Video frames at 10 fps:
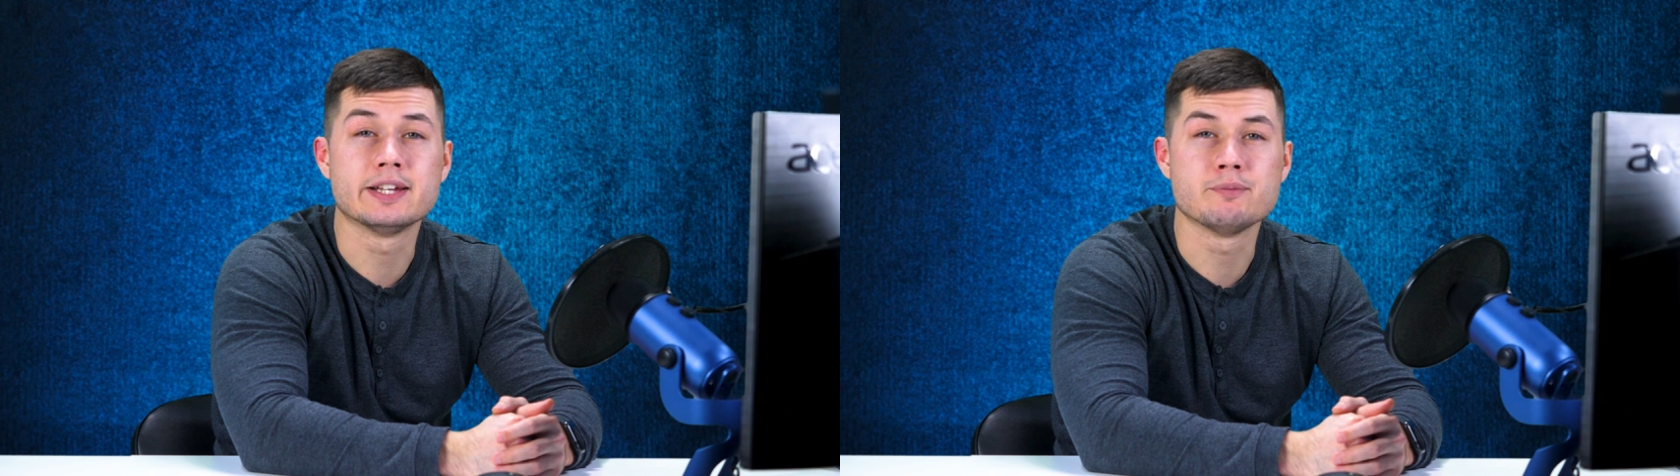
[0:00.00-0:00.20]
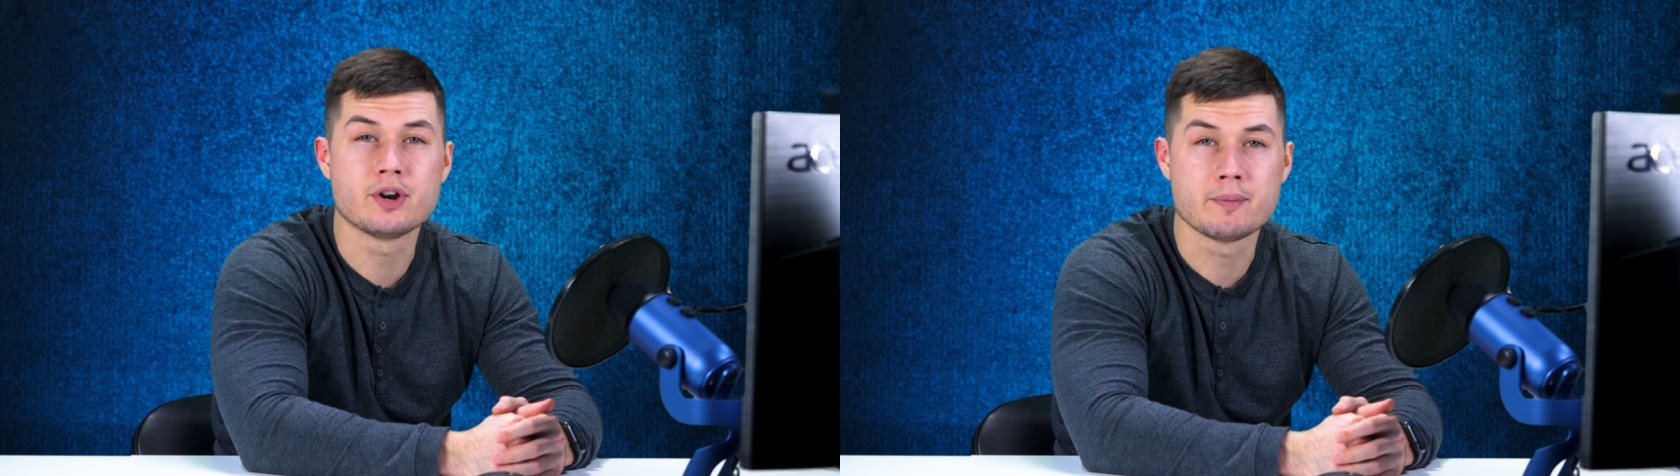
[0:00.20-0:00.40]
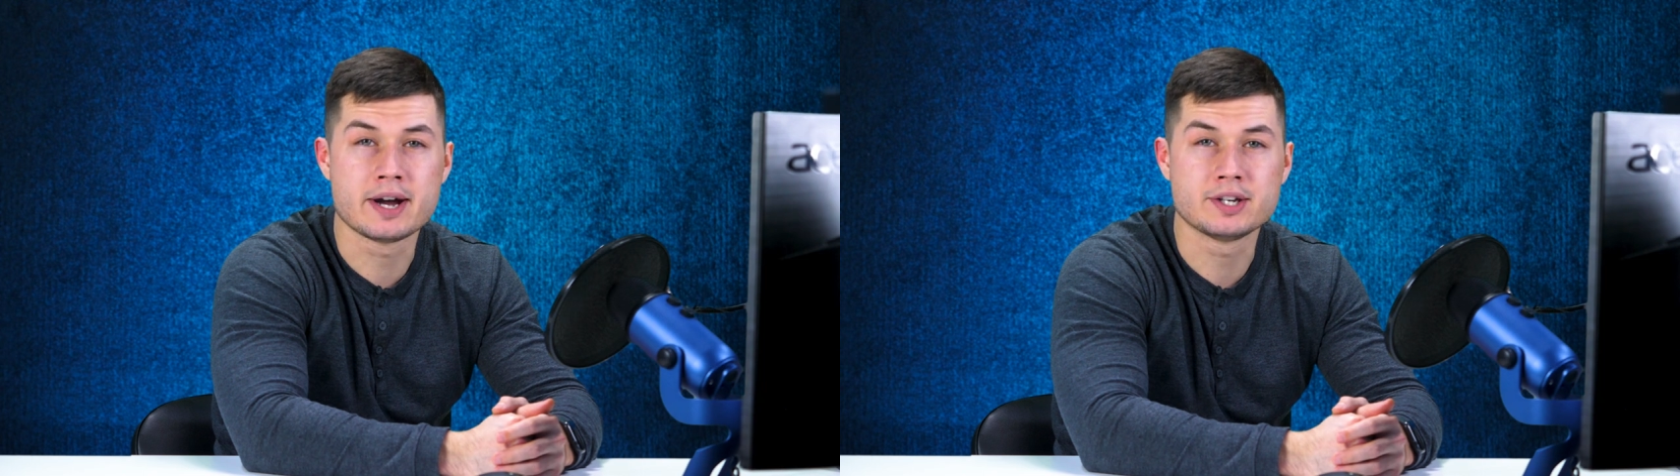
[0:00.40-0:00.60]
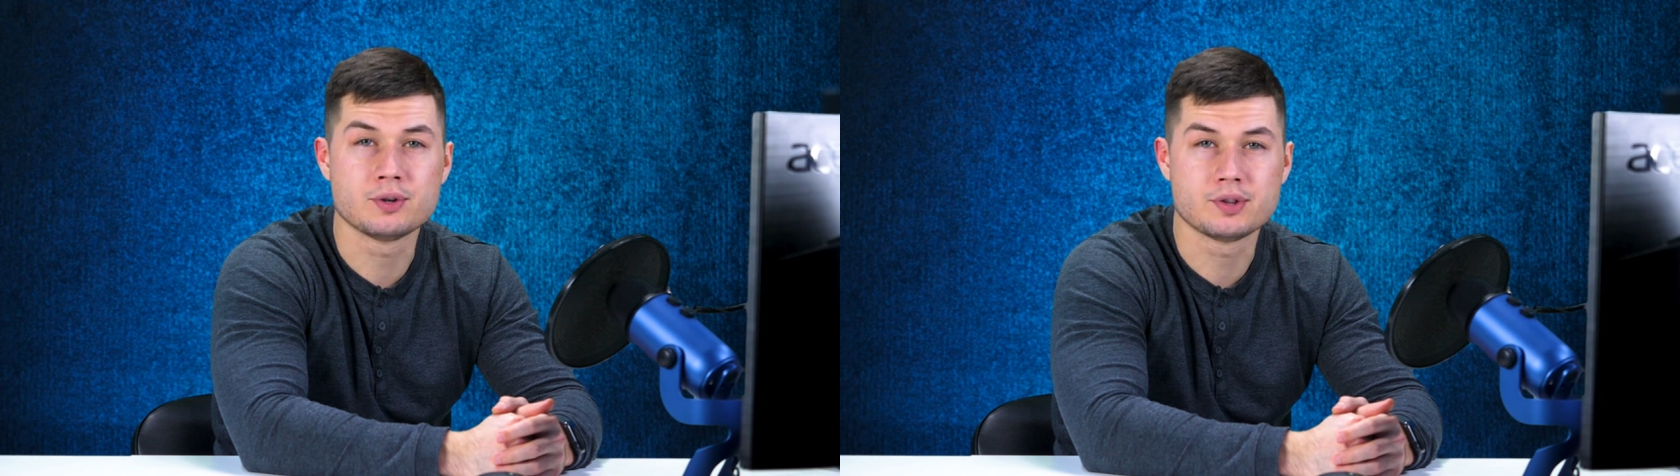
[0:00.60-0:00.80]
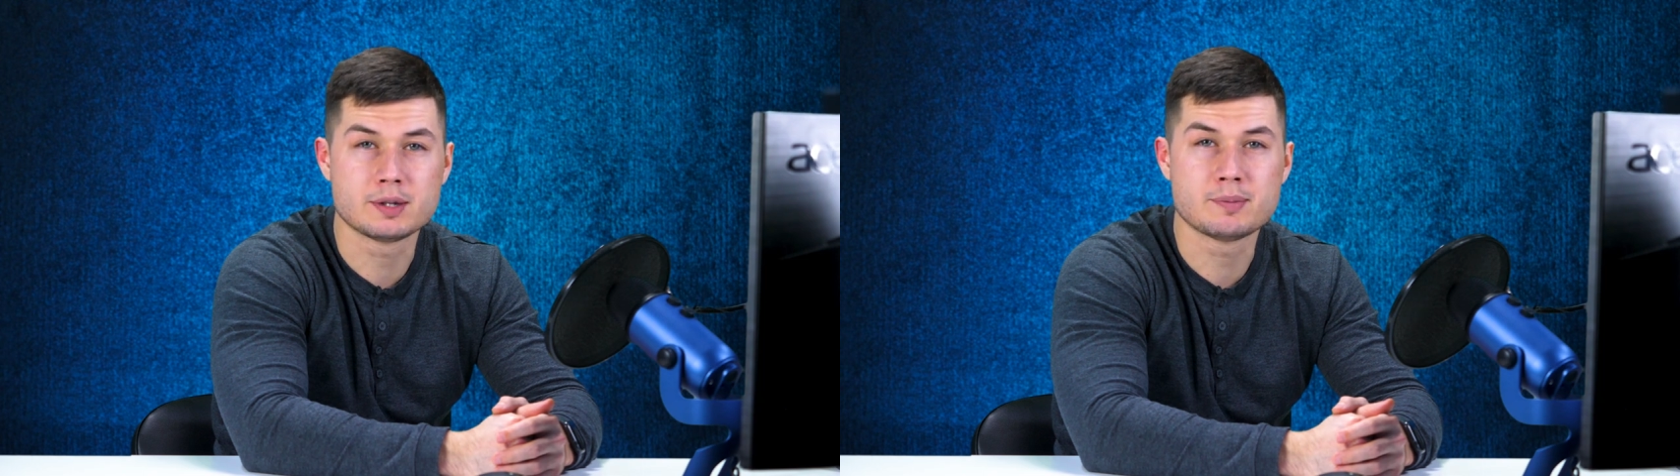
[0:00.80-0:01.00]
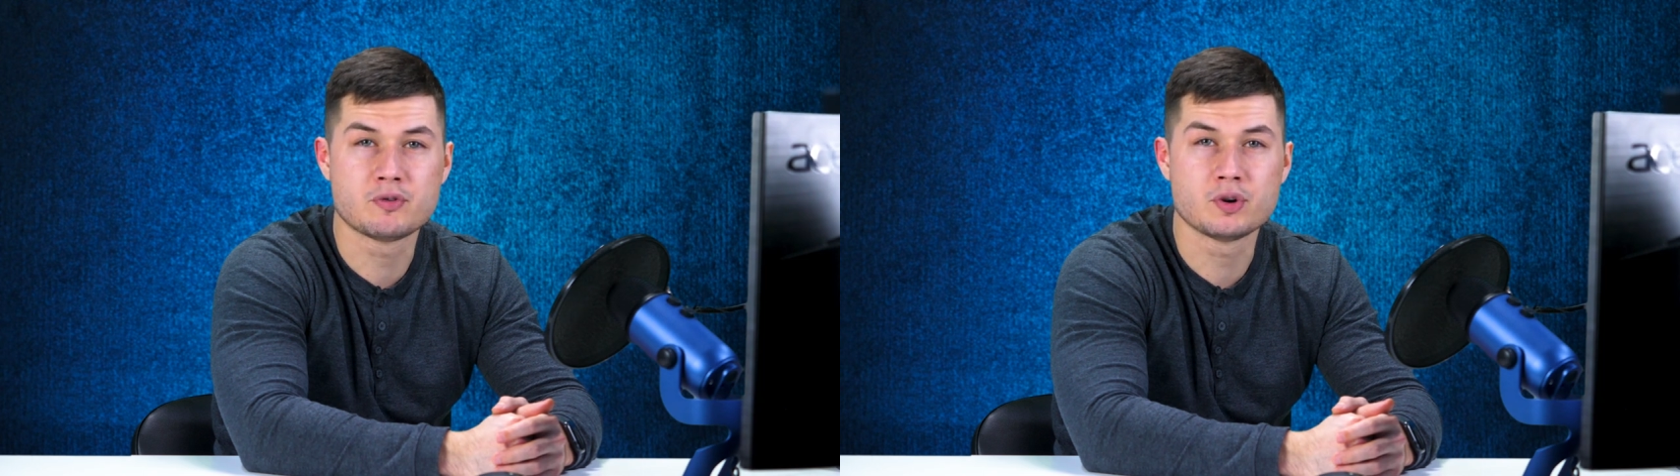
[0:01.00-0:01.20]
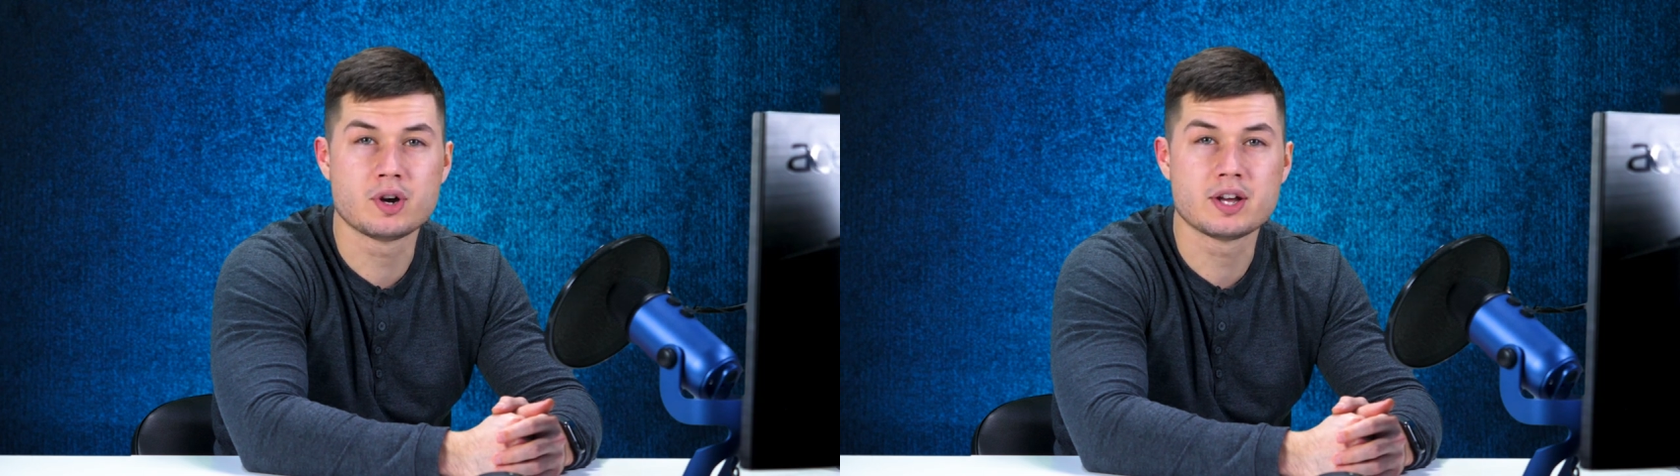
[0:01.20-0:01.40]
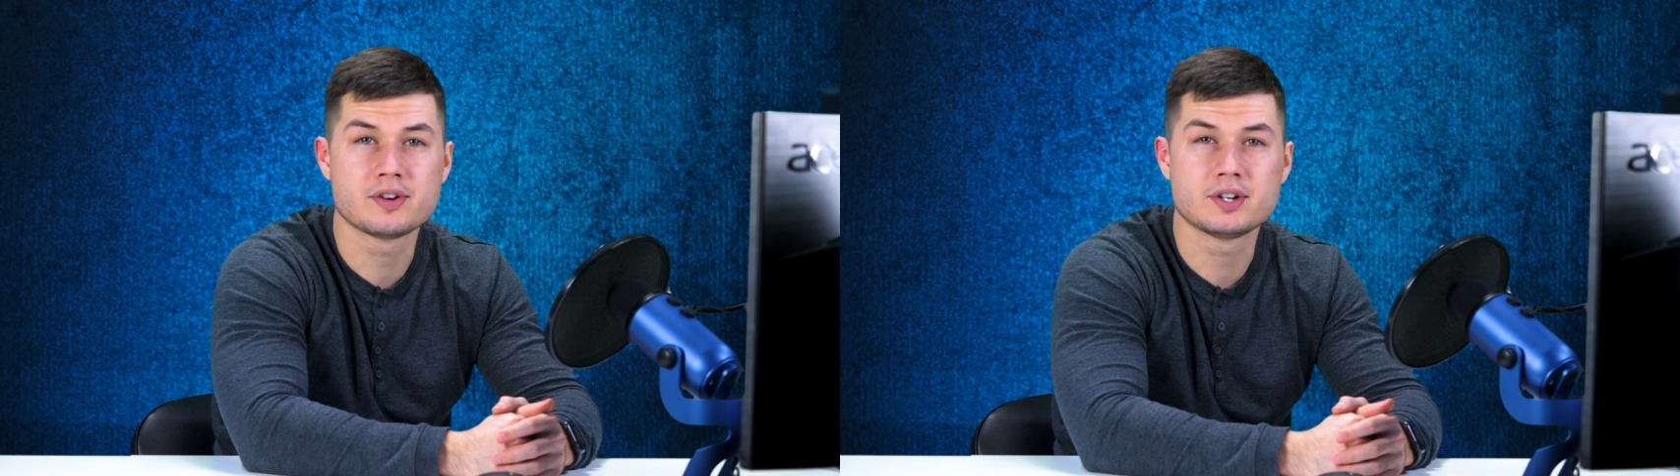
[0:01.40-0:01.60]
let me remind you that before you
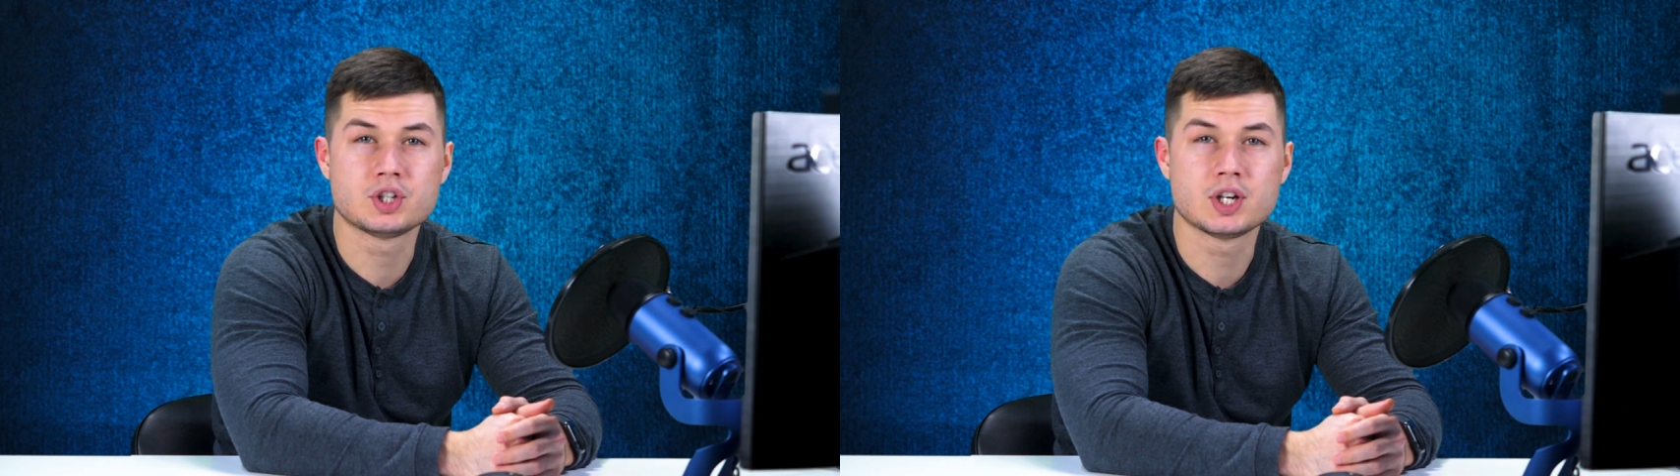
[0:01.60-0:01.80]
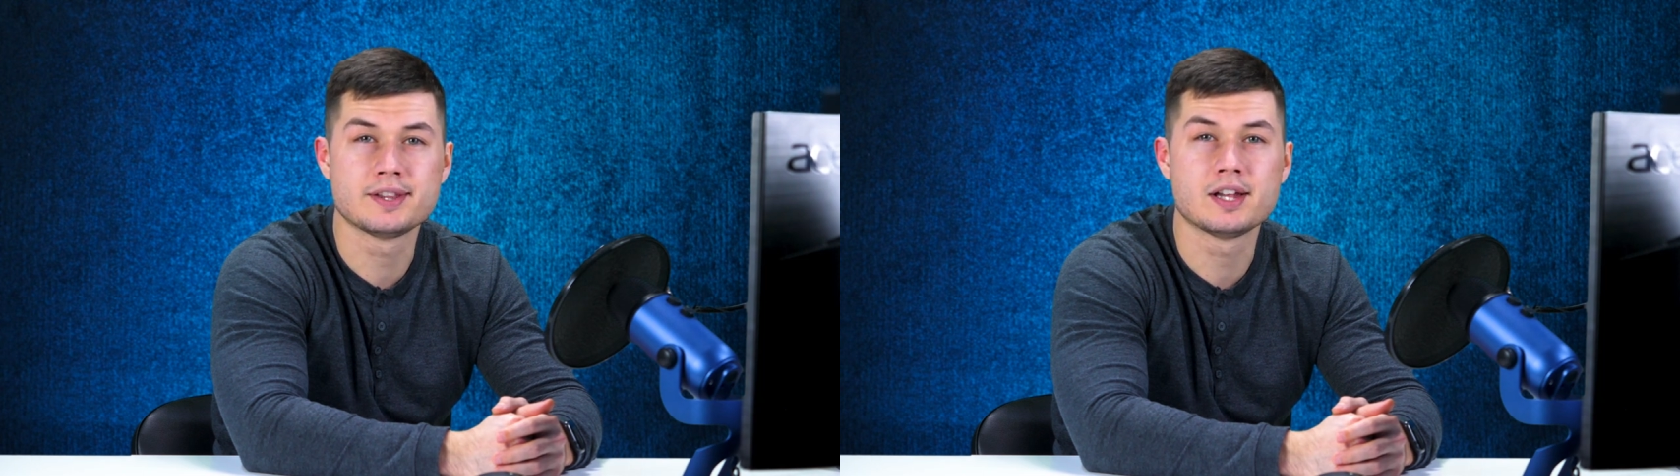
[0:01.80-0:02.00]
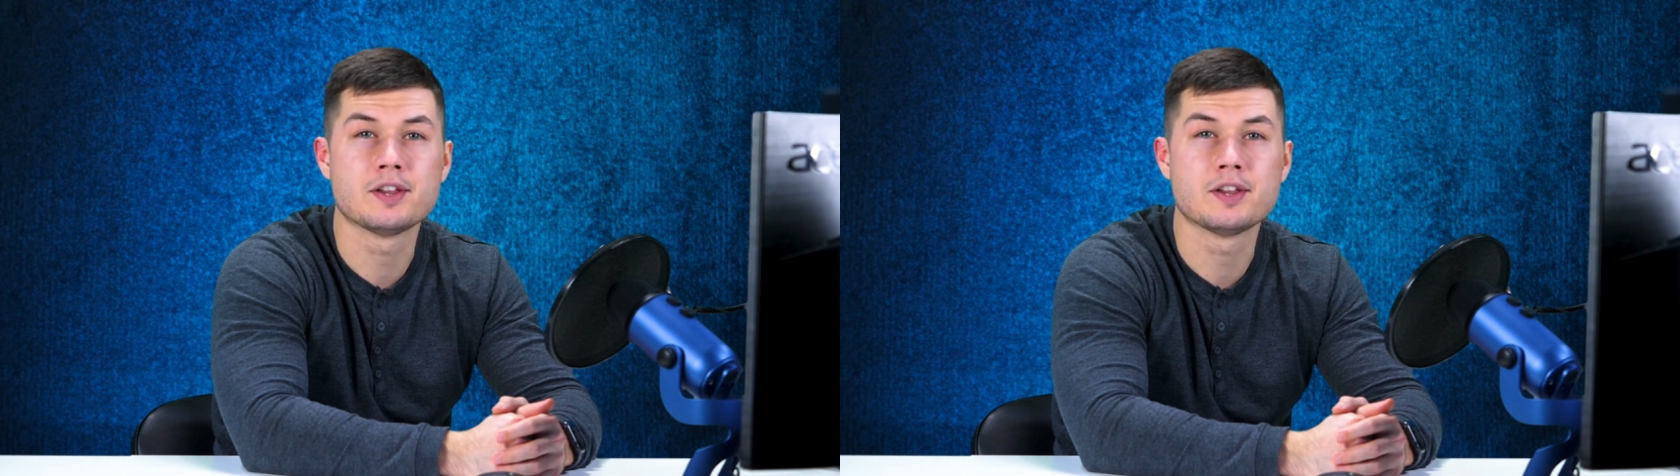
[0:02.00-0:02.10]
get to this channel,